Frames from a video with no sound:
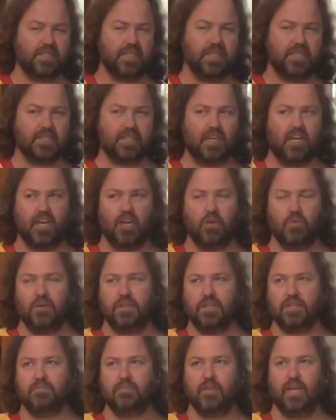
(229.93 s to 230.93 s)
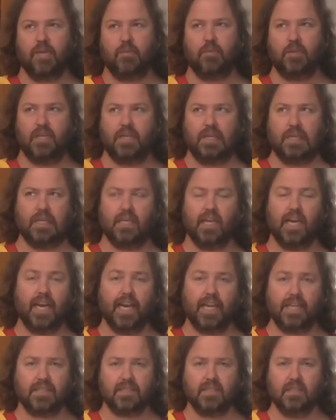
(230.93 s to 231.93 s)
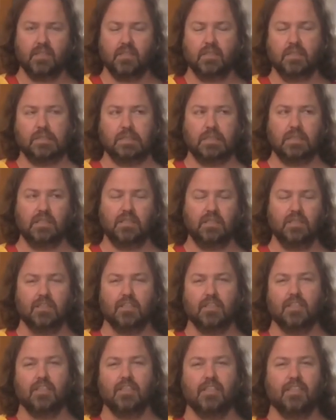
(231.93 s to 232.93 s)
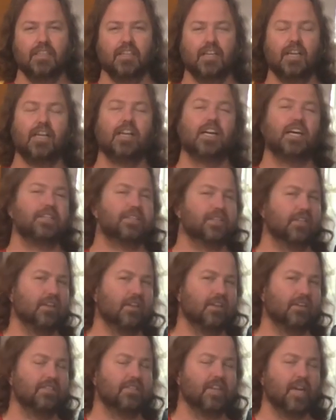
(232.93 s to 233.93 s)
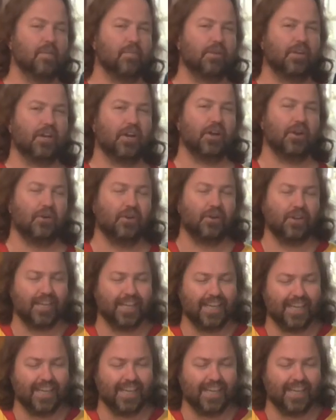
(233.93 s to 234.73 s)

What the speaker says: since I was maybe 8. That's a long time ago.